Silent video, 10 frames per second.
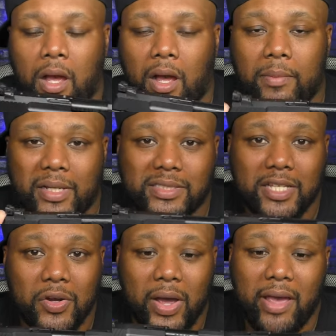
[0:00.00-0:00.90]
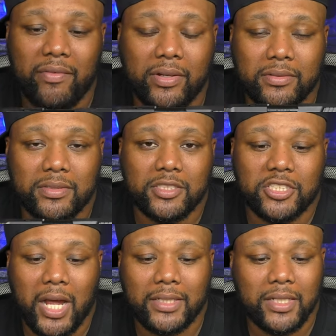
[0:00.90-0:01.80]
I still haven't
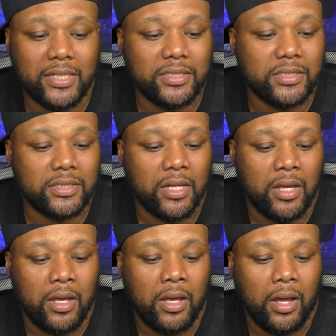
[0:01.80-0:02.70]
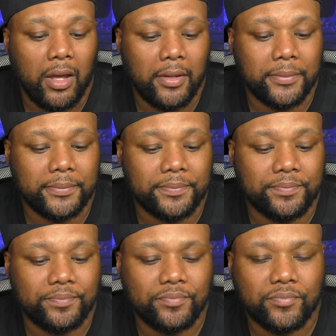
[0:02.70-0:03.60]
shot this,
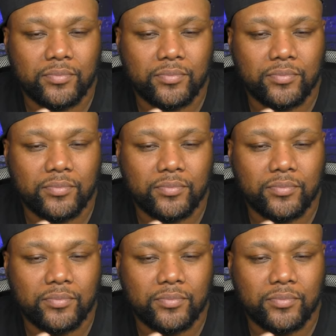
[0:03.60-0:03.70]
and